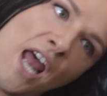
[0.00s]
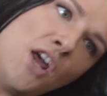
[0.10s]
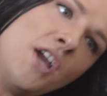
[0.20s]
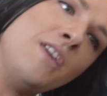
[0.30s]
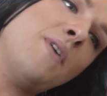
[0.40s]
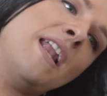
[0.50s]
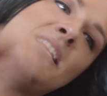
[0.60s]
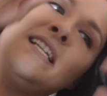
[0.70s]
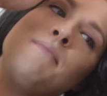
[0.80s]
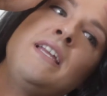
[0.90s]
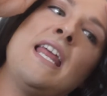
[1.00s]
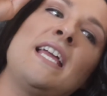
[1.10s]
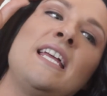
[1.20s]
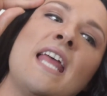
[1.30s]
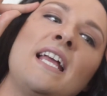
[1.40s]
know you want to see me
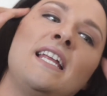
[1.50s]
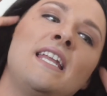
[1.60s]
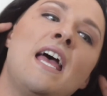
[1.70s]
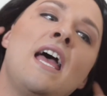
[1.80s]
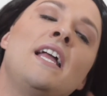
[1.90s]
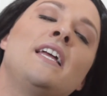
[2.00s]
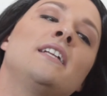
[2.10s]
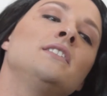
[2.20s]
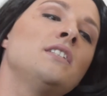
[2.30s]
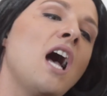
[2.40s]
naked, naked, naked.